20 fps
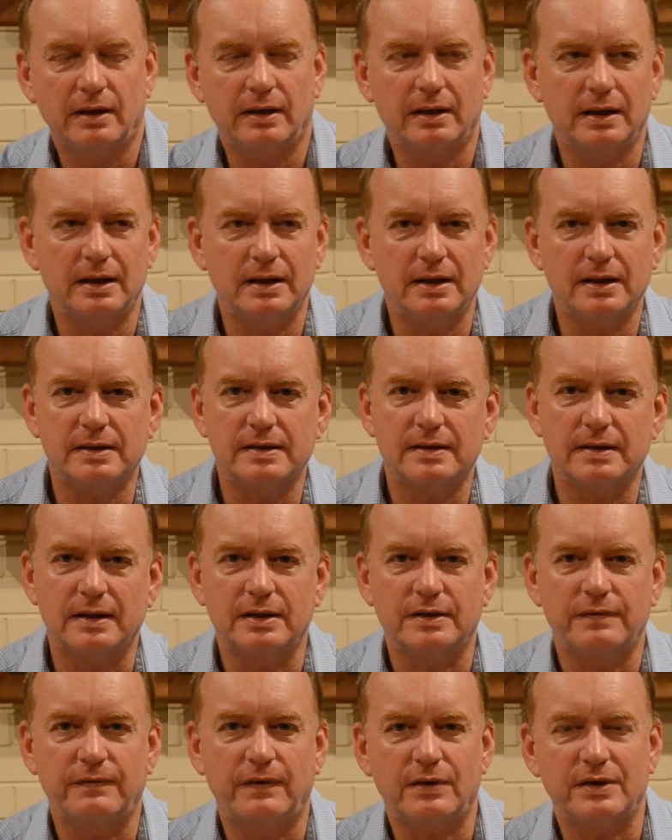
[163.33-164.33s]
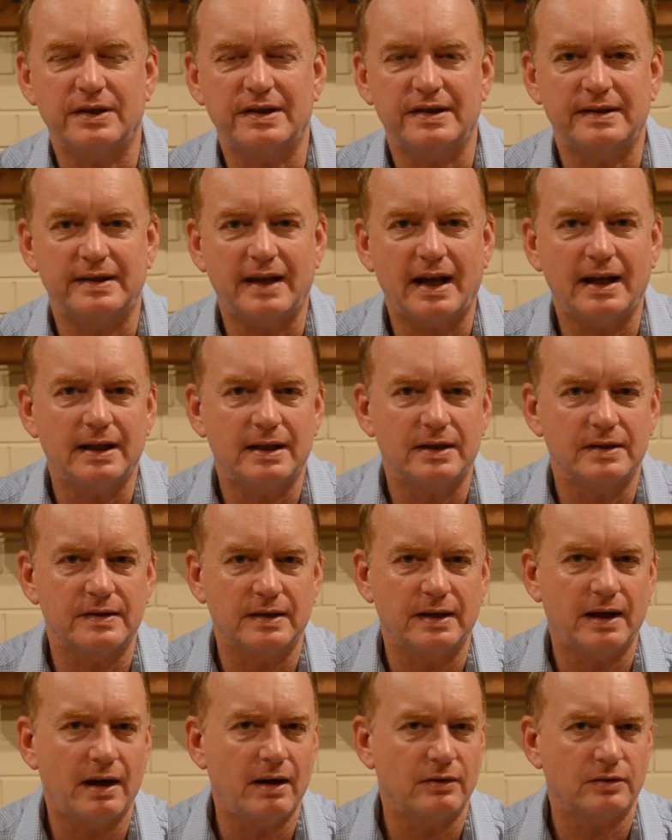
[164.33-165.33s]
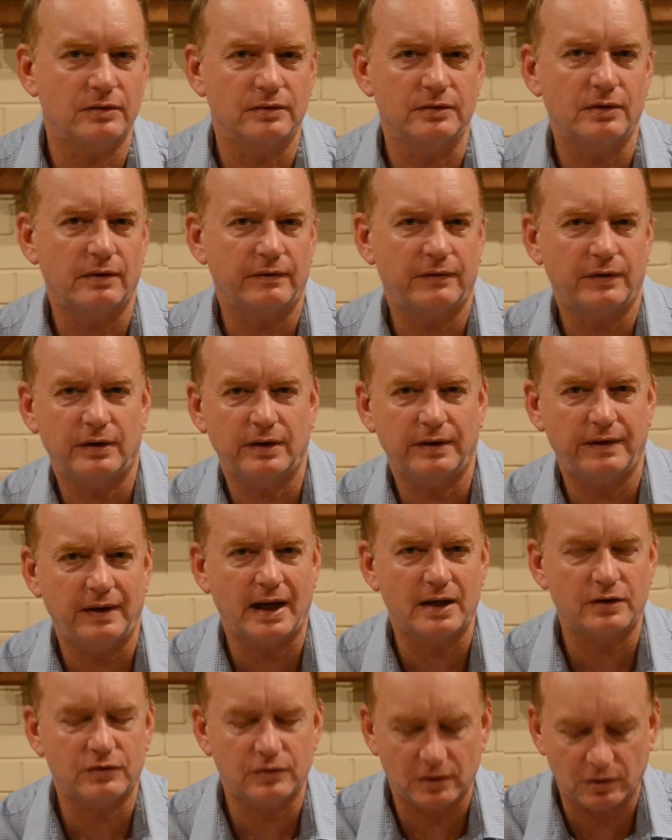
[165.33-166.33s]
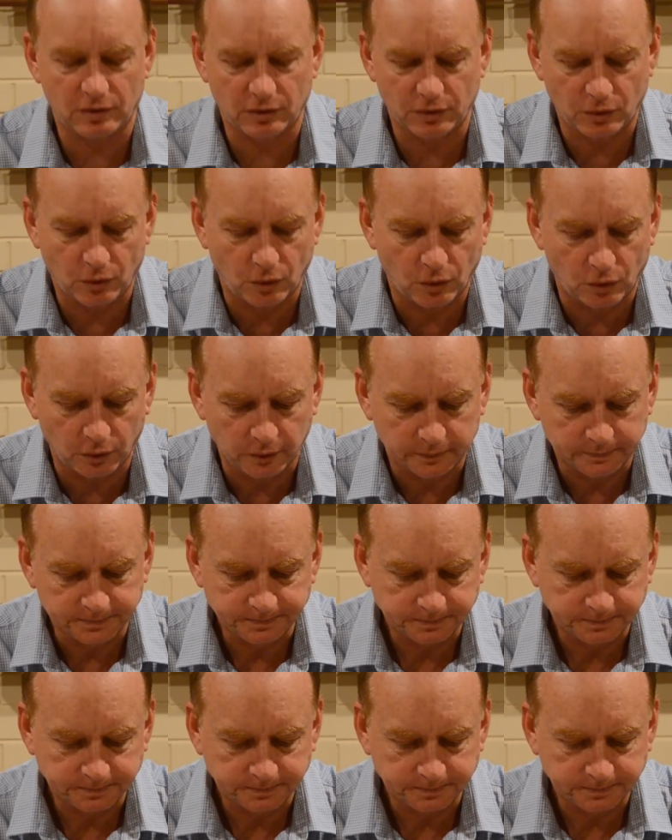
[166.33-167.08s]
it's very static as a character, not very theatrical at all.